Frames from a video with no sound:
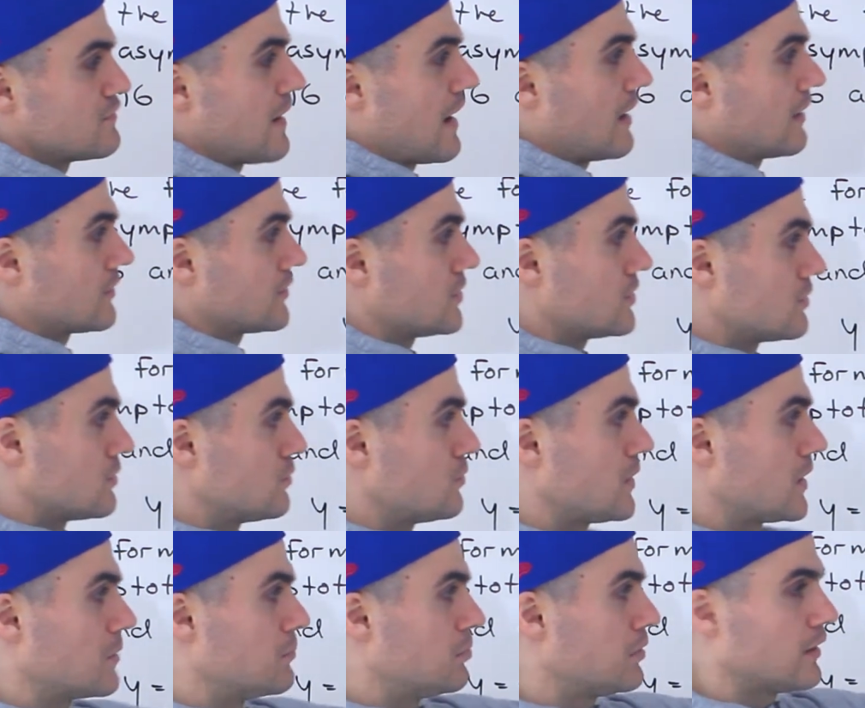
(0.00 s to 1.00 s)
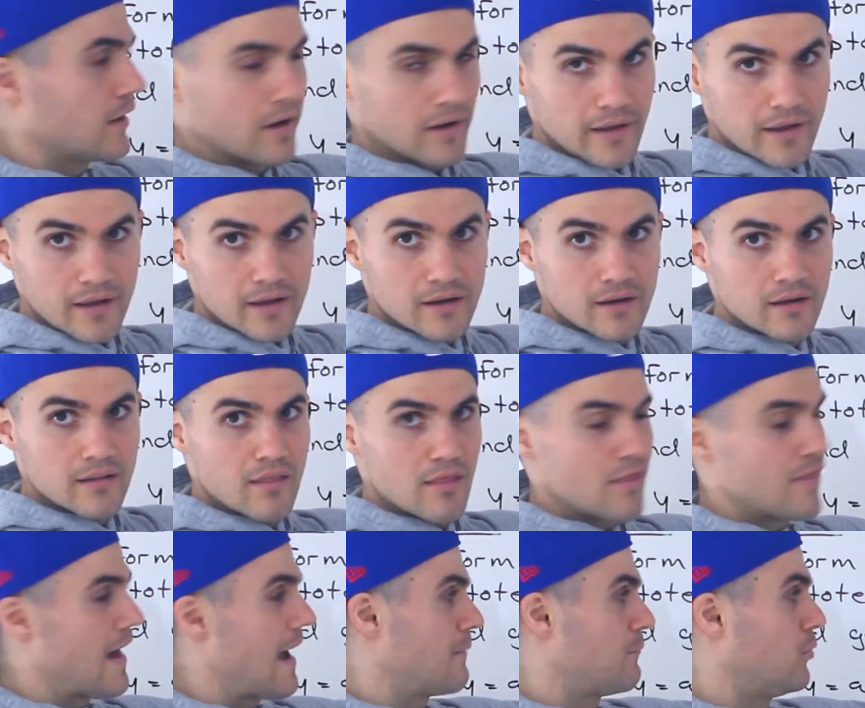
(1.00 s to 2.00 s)
value, we could plug in
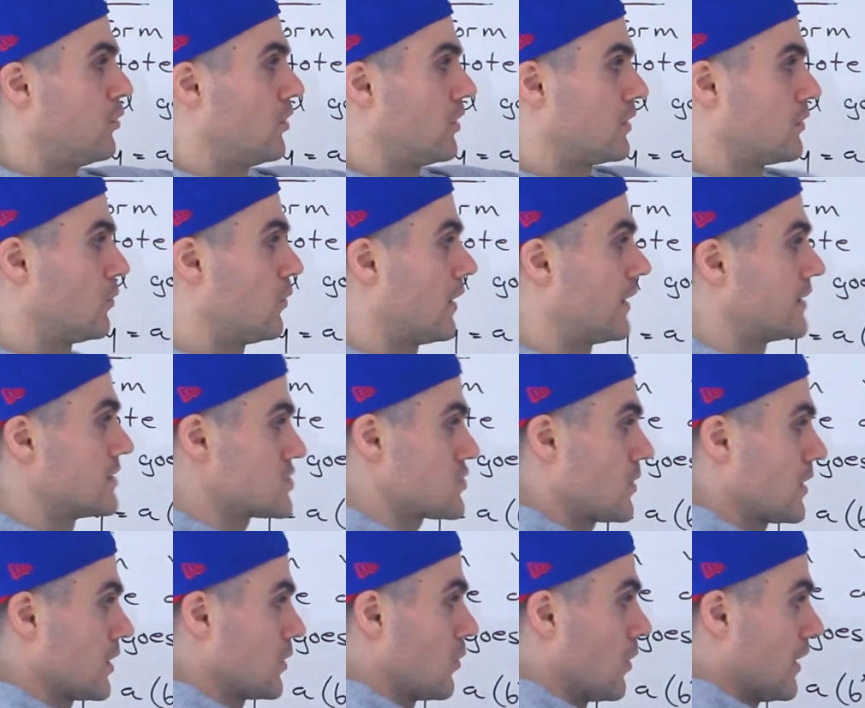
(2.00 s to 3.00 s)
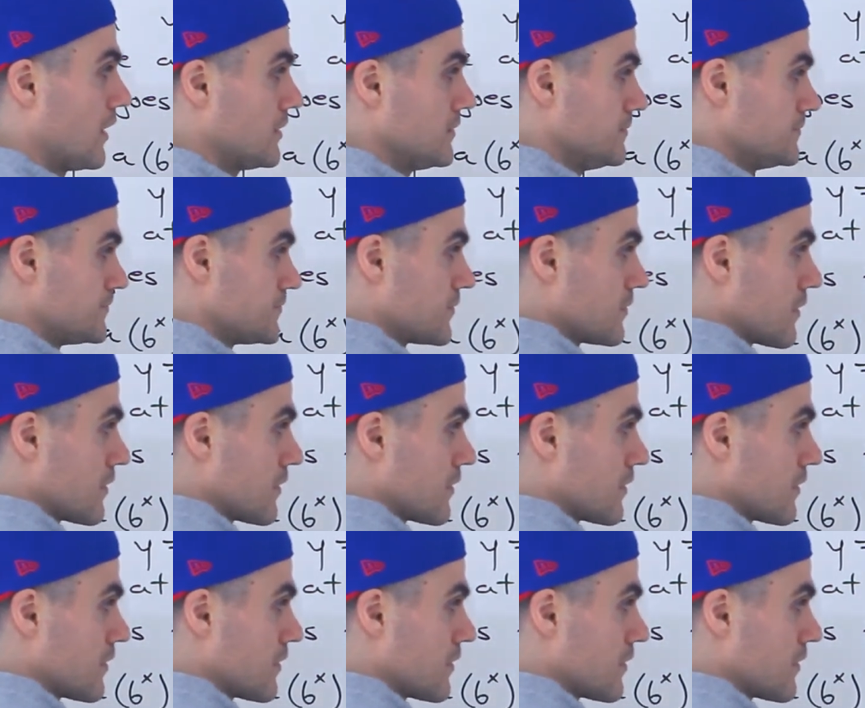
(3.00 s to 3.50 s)
that point 1 and 21